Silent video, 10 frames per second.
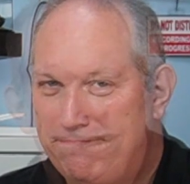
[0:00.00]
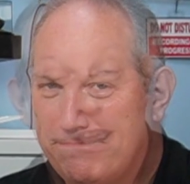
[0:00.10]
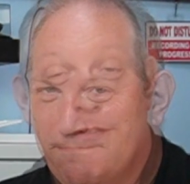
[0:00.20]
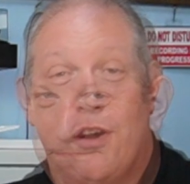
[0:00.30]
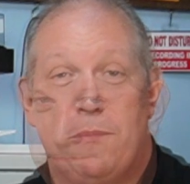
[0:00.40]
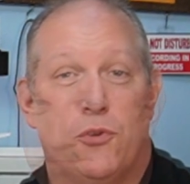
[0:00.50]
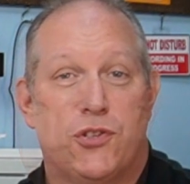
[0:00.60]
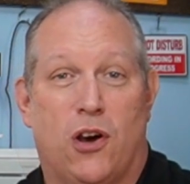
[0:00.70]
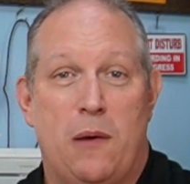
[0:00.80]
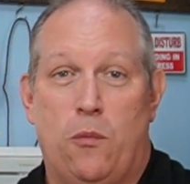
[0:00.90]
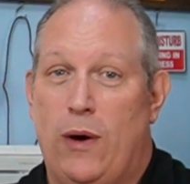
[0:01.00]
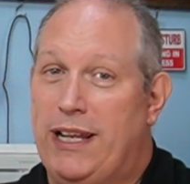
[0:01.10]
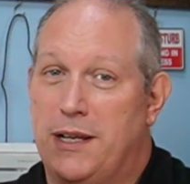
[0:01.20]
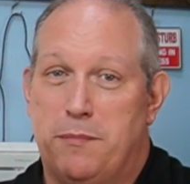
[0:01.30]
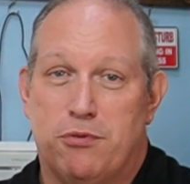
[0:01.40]
Now if I had more time we
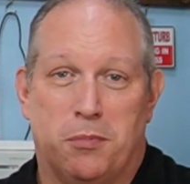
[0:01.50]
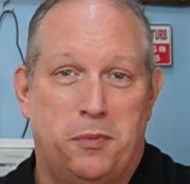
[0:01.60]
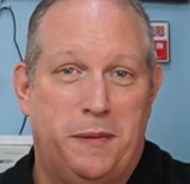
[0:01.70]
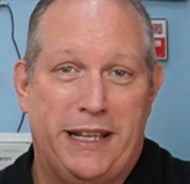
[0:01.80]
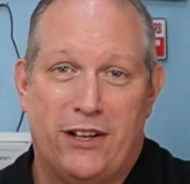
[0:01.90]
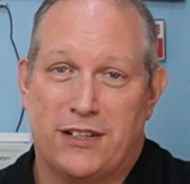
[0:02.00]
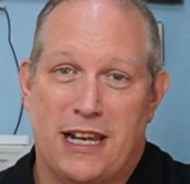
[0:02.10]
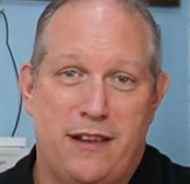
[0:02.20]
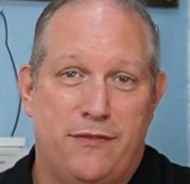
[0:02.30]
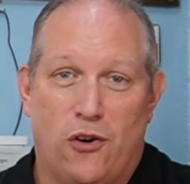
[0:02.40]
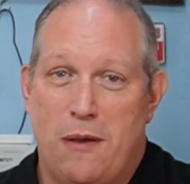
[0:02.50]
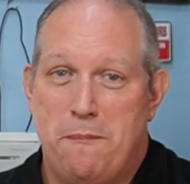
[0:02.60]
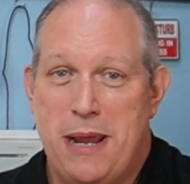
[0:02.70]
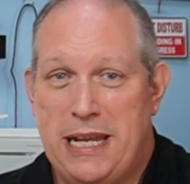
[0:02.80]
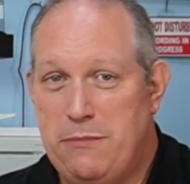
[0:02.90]
could probably identify
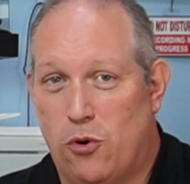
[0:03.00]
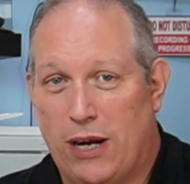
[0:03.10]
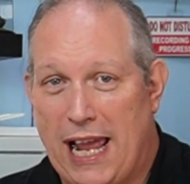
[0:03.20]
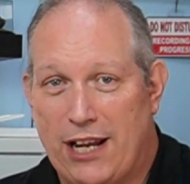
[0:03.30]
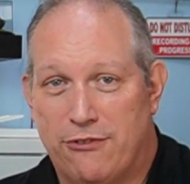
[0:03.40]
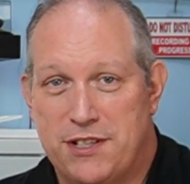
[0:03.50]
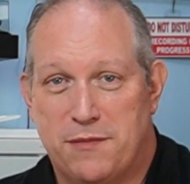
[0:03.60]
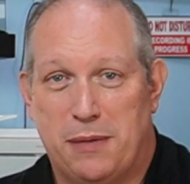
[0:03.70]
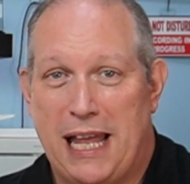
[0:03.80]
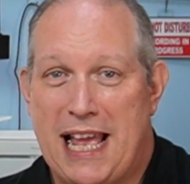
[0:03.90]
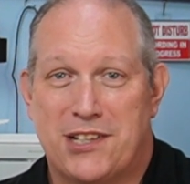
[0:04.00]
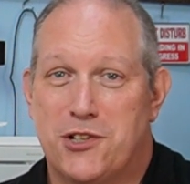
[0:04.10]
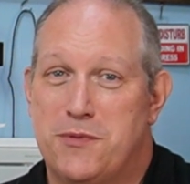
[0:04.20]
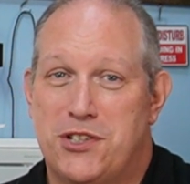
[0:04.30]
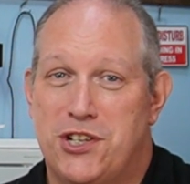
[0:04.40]
many more categories of player
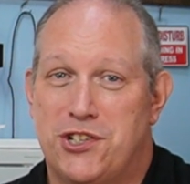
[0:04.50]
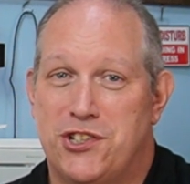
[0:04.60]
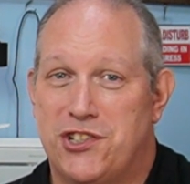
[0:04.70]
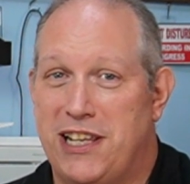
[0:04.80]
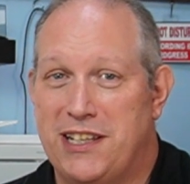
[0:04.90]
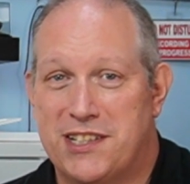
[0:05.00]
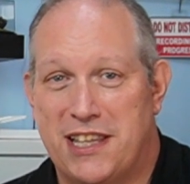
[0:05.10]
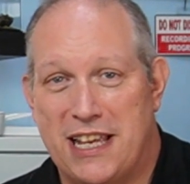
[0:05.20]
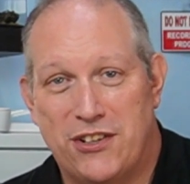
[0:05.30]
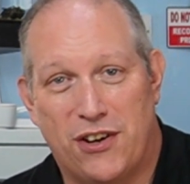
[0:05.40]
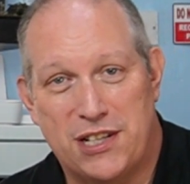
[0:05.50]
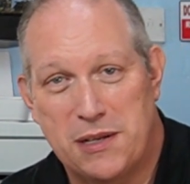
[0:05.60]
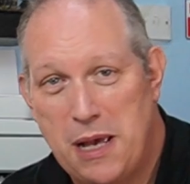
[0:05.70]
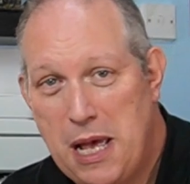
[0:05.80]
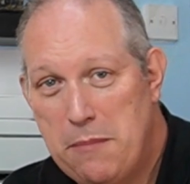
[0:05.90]
superstitions linked to their dice
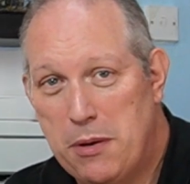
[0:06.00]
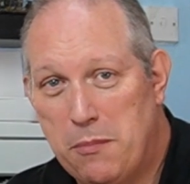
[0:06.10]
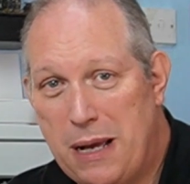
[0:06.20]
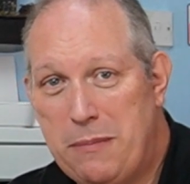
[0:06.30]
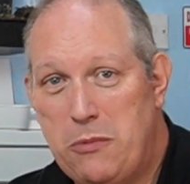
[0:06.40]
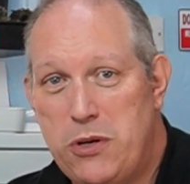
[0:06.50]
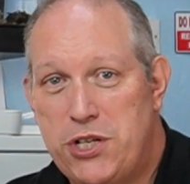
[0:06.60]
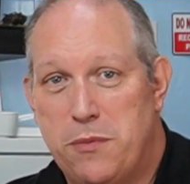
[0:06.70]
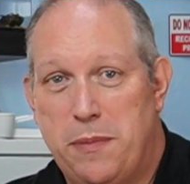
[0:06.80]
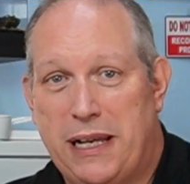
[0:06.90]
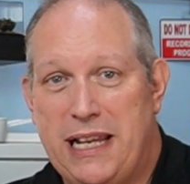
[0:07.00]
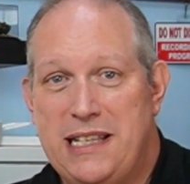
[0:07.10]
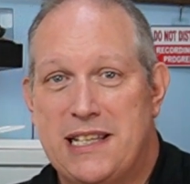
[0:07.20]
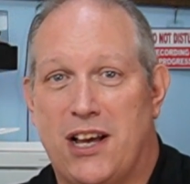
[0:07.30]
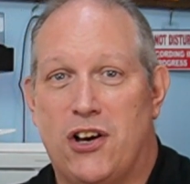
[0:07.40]
but maybe we should begin
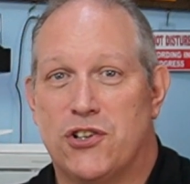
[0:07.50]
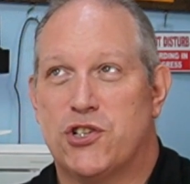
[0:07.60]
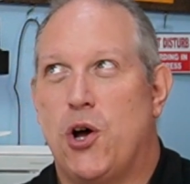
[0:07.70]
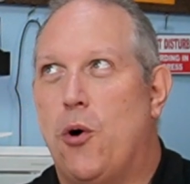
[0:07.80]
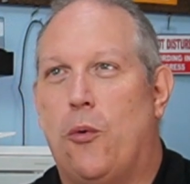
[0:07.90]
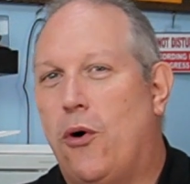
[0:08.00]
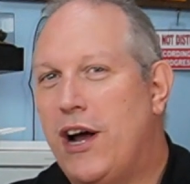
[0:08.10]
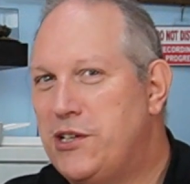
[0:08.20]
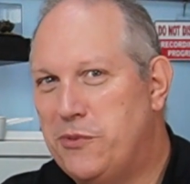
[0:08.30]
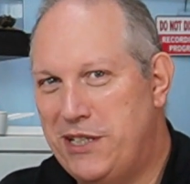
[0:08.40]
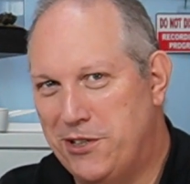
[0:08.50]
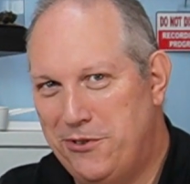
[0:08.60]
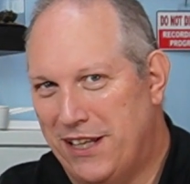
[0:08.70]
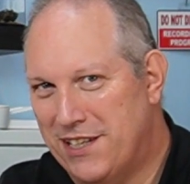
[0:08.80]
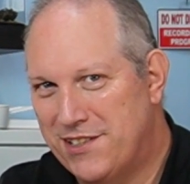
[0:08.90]
to ask why do we do
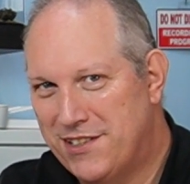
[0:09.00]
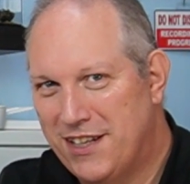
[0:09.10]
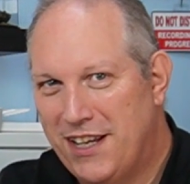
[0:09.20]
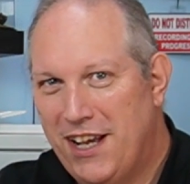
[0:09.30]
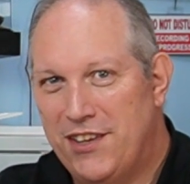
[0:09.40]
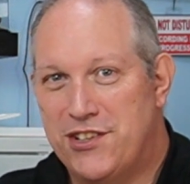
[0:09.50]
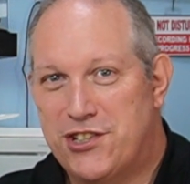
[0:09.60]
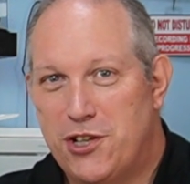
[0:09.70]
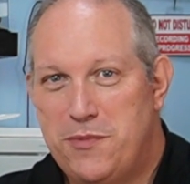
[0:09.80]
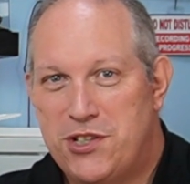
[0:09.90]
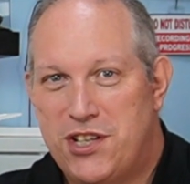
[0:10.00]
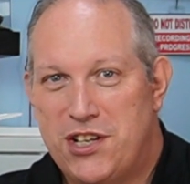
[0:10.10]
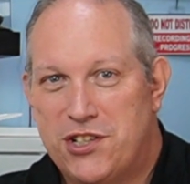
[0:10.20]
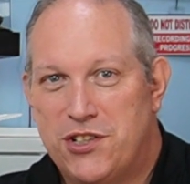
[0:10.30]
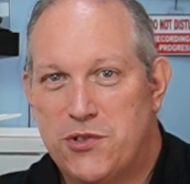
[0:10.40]
this? The
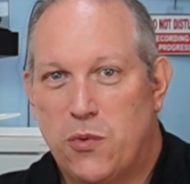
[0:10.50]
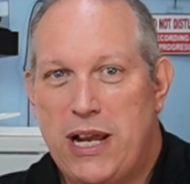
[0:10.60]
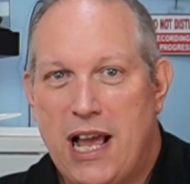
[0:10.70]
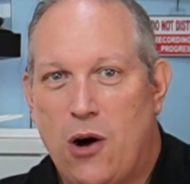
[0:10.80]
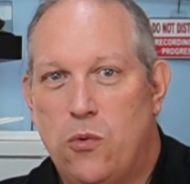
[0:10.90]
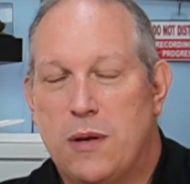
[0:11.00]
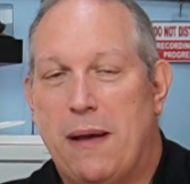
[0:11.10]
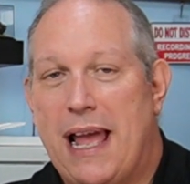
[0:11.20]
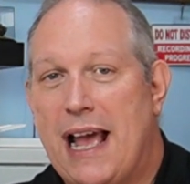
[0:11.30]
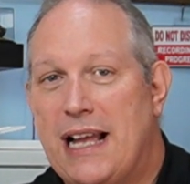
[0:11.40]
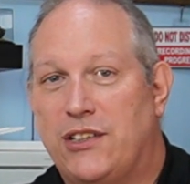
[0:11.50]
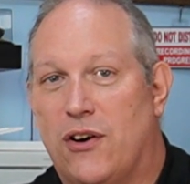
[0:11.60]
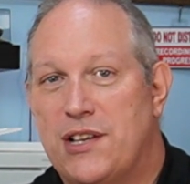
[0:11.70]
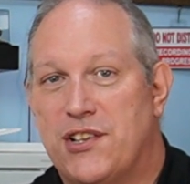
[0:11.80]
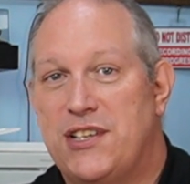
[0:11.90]
superstitions we hold about our
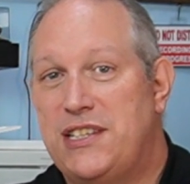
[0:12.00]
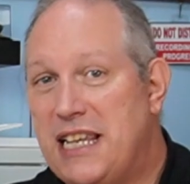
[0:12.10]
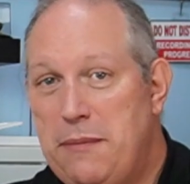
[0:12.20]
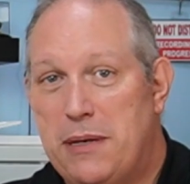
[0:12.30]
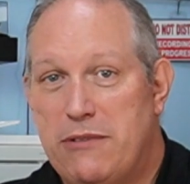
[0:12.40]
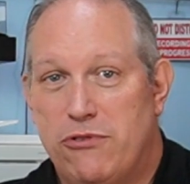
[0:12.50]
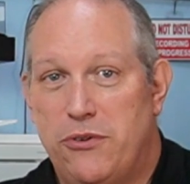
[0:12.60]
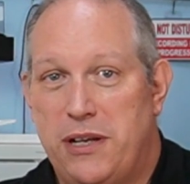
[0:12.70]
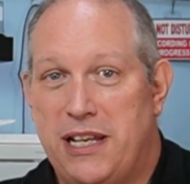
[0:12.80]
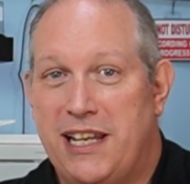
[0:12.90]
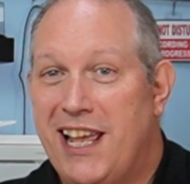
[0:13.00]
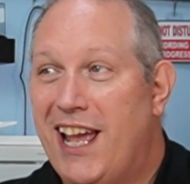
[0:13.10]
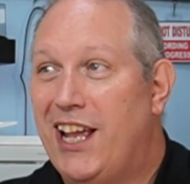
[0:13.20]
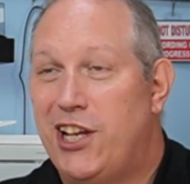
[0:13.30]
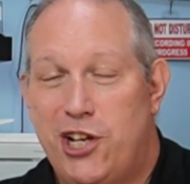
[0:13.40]
dice are deeply rooted in
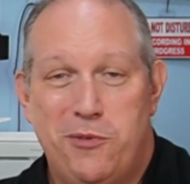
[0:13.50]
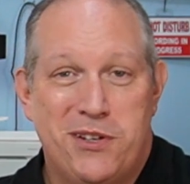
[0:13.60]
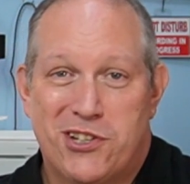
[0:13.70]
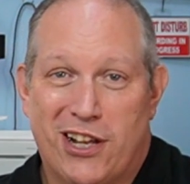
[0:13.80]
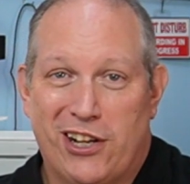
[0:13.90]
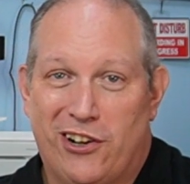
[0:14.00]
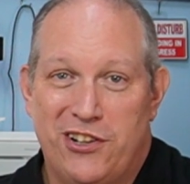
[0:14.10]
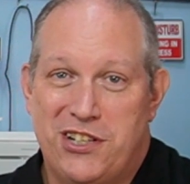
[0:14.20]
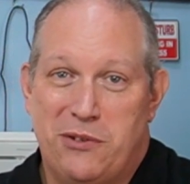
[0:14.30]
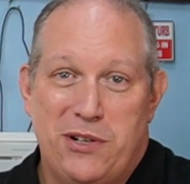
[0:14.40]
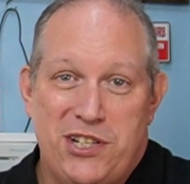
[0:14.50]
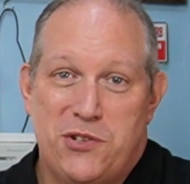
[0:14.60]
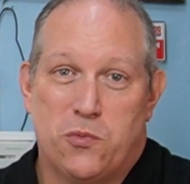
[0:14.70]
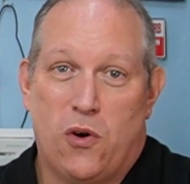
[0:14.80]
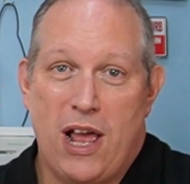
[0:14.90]
human psychology, which
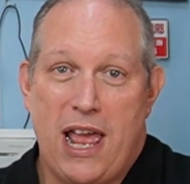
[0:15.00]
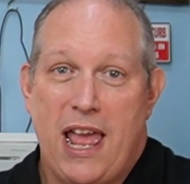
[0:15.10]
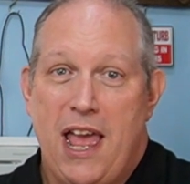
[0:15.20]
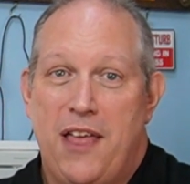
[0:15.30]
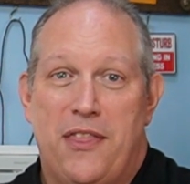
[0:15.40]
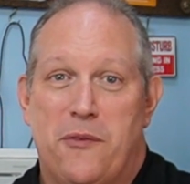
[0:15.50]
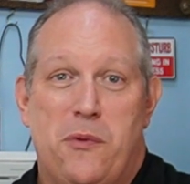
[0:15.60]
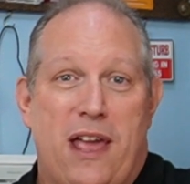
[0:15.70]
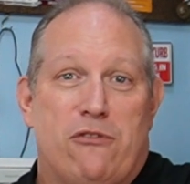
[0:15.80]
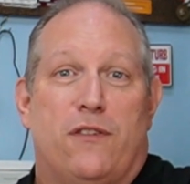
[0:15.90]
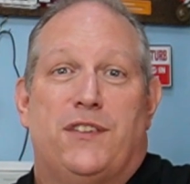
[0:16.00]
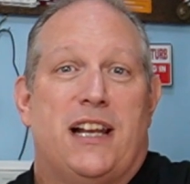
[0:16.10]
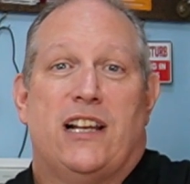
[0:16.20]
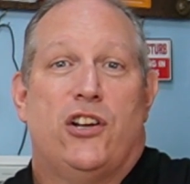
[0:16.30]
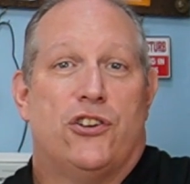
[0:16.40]
is why they're often
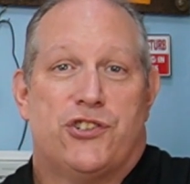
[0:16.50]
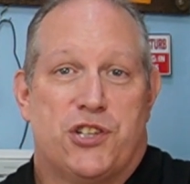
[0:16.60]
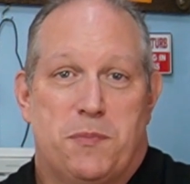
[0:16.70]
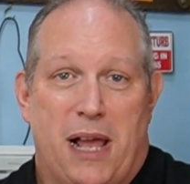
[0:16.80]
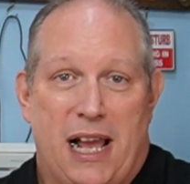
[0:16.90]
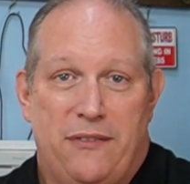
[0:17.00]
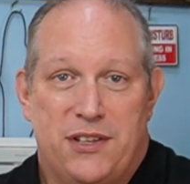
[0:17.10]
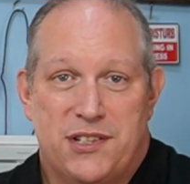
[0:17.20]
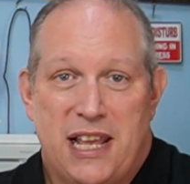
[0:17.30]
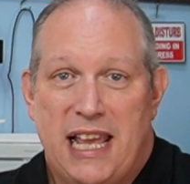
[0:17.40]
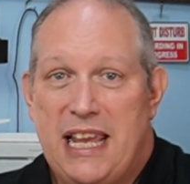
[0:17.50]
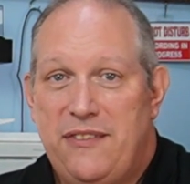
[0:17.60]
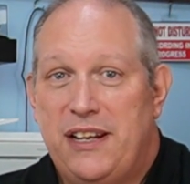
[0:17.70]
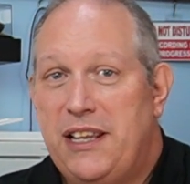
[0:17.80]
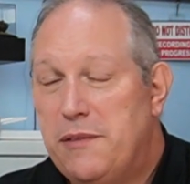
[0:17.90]
unconscious behaviours,
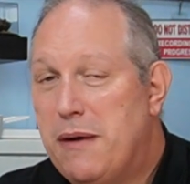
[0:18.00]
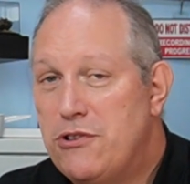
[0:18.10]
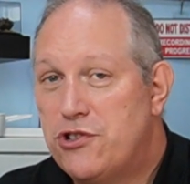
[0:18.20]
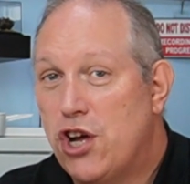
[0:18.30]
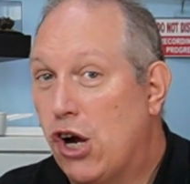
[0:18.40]
even in the most